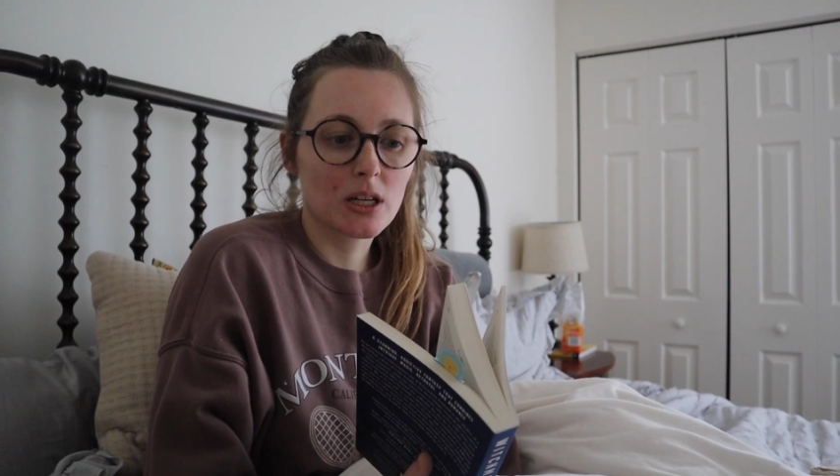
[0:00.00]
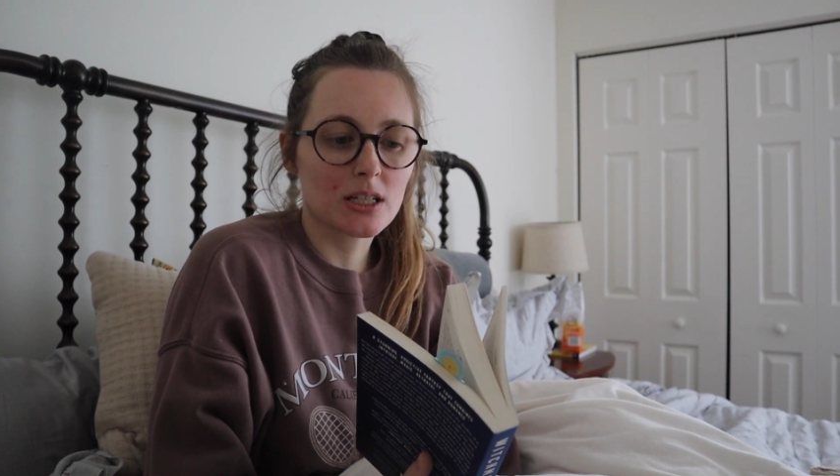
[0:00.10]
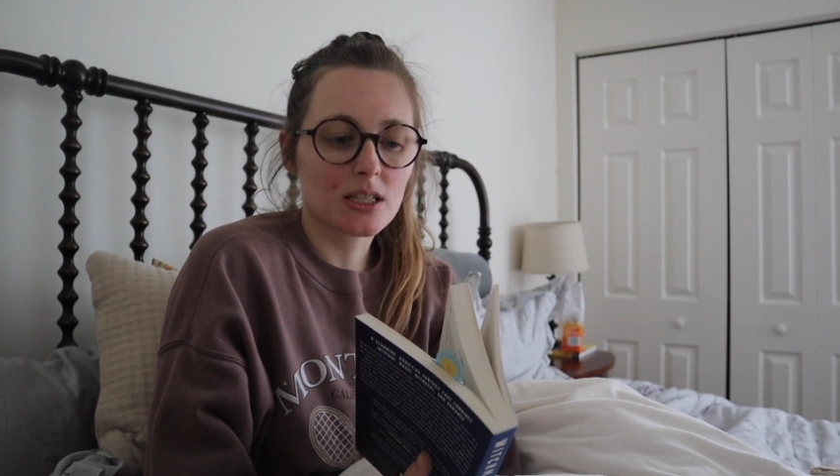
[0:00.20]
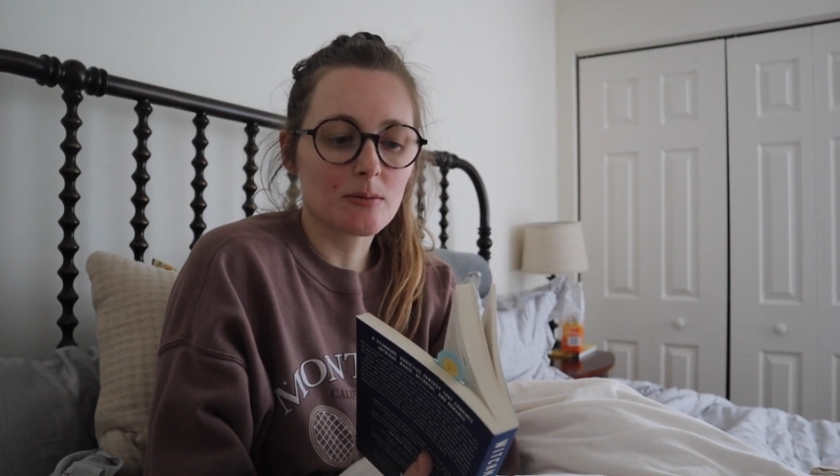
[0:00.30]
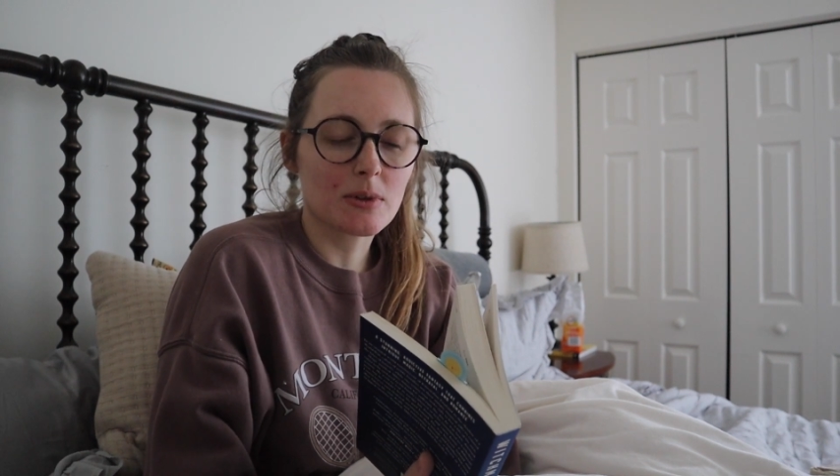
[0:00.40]

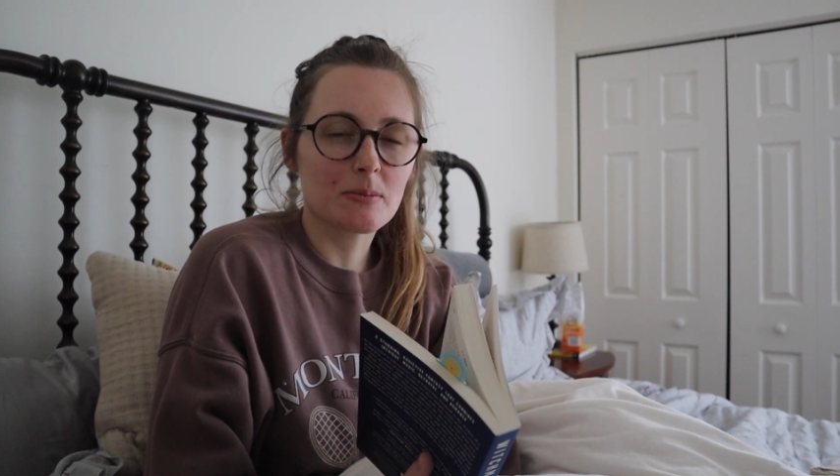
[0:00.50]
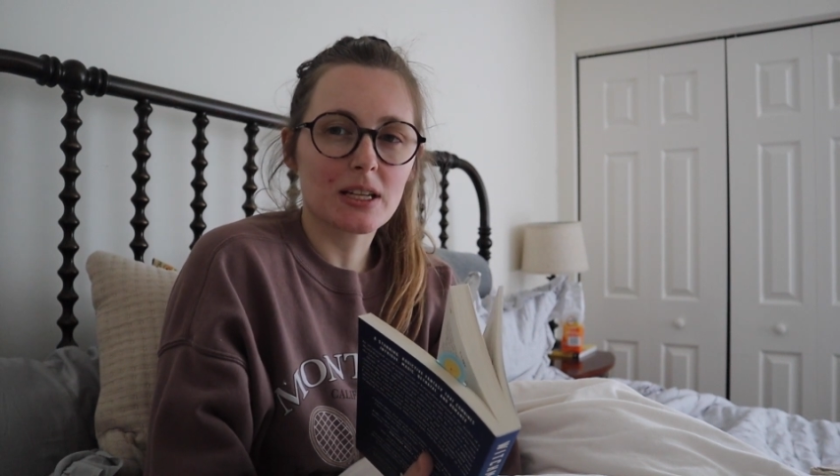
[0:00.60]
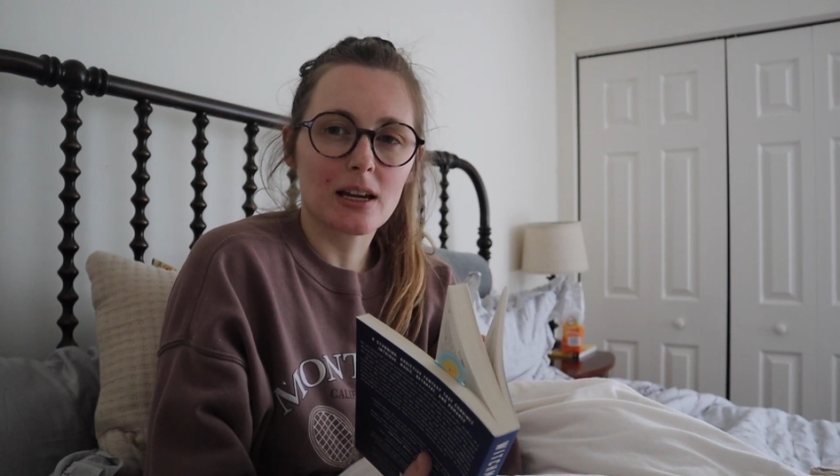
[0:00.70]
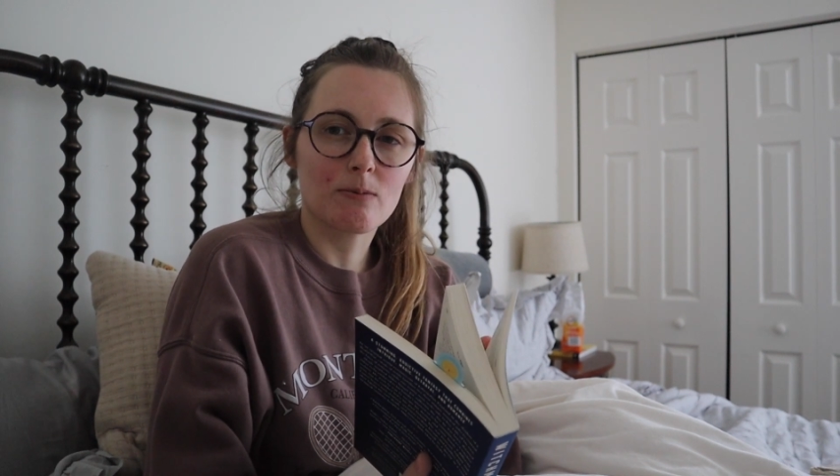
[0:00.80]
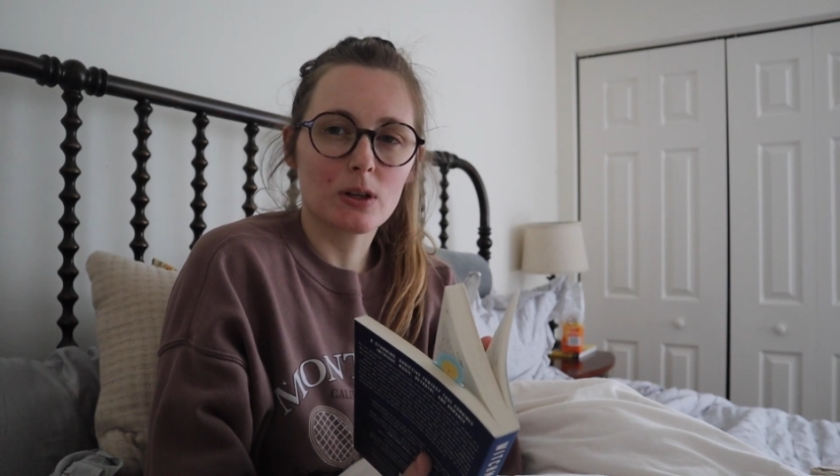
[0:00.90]
because sometimes
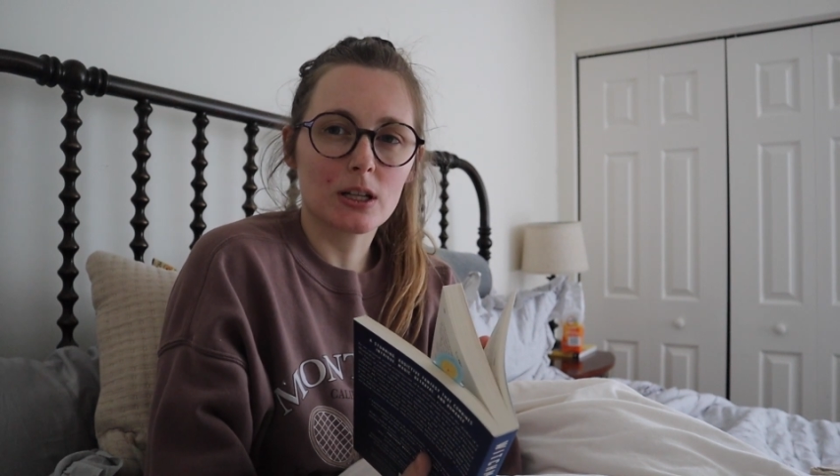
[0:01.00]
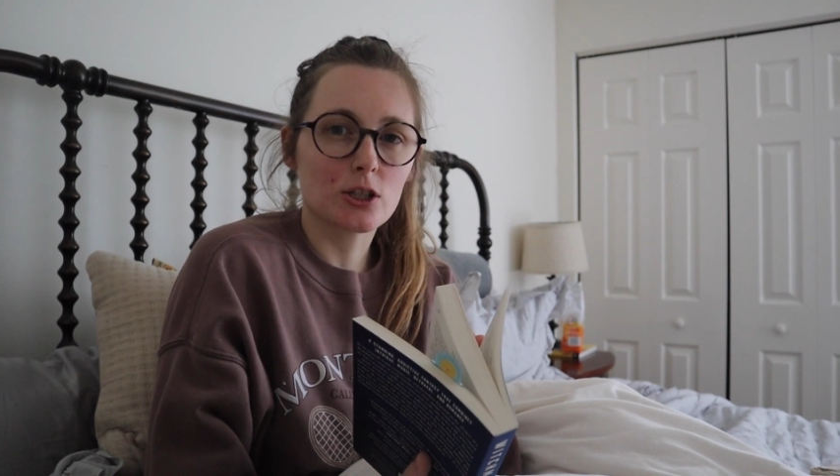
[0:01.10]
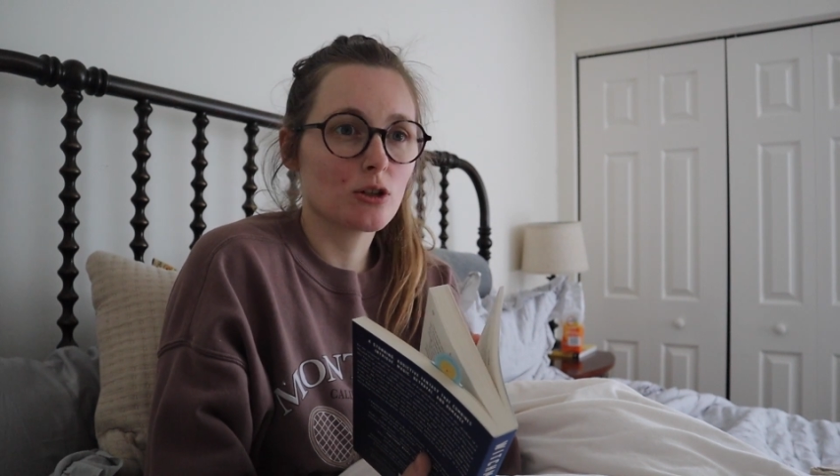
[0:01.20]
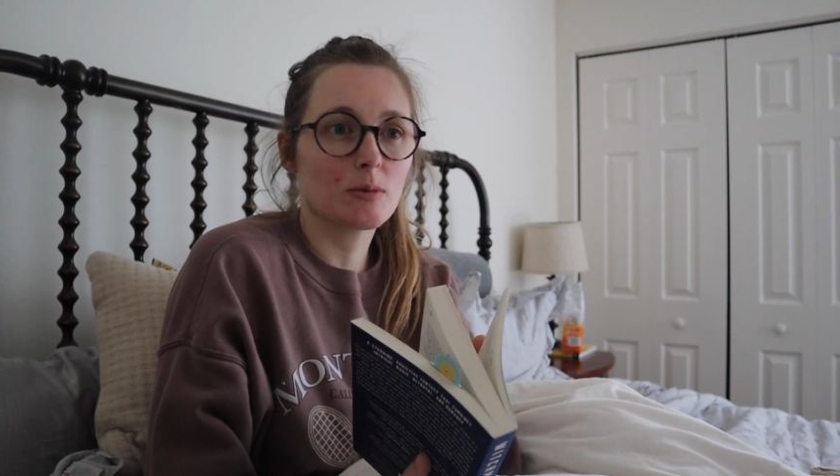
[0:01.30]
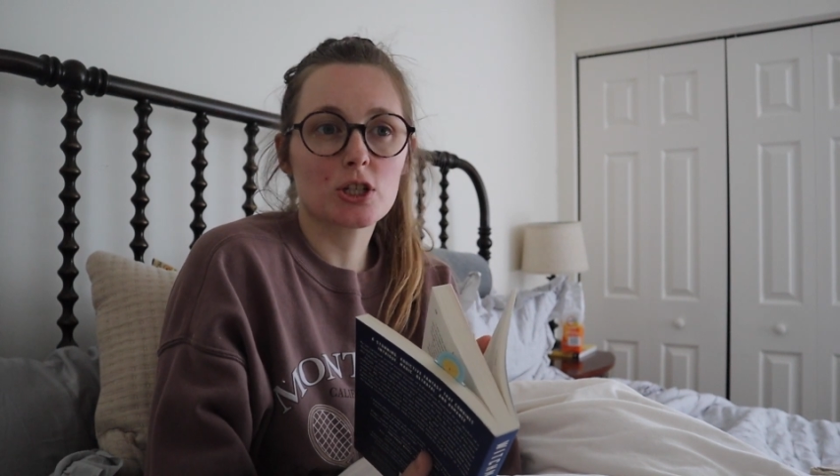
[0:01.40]
that can feel
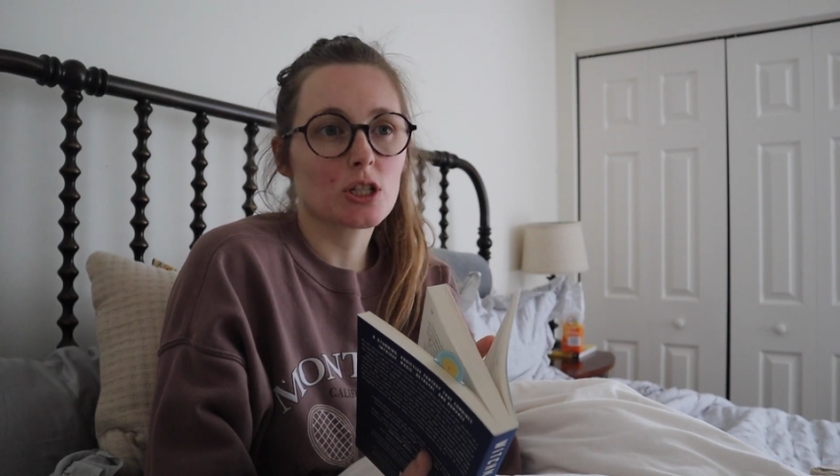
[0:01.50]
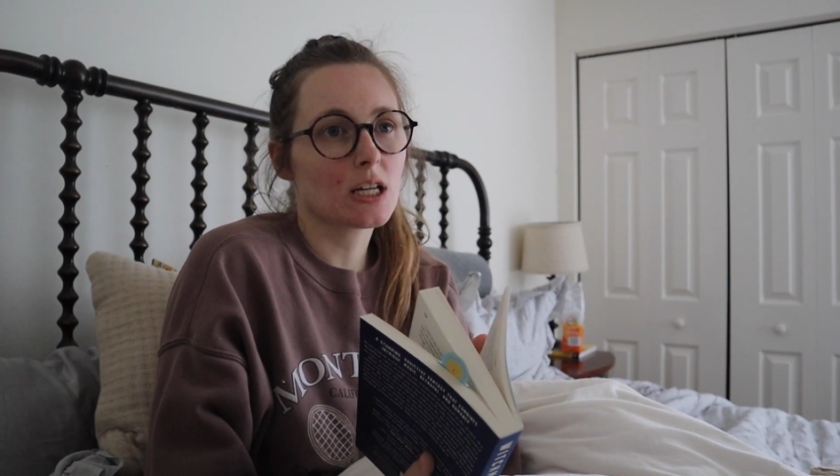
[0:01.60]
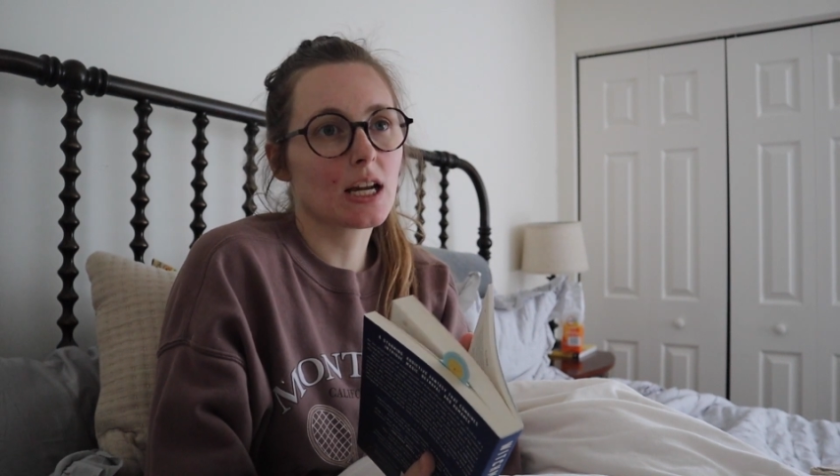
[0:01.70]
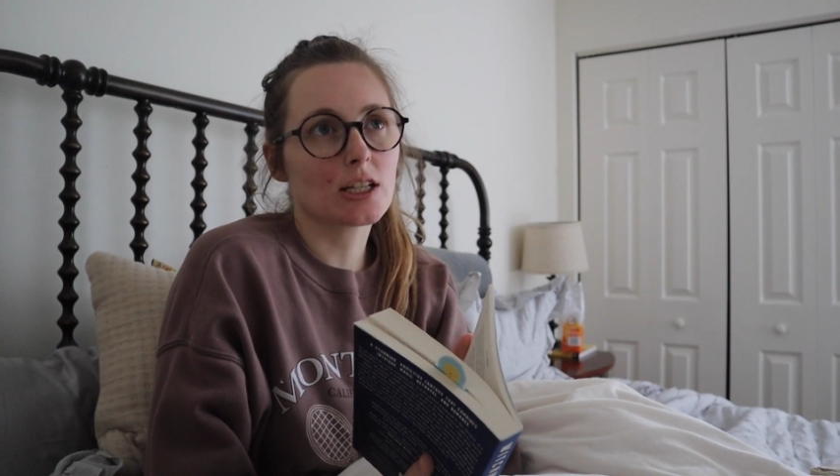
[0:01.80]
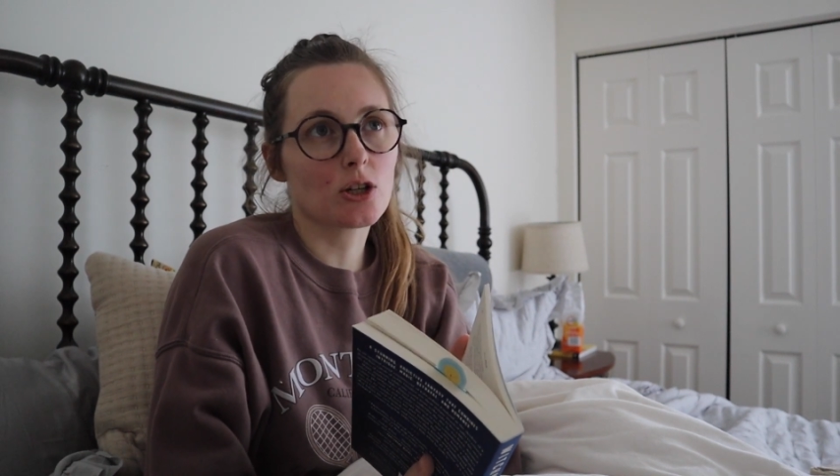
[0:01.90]
like too much and then I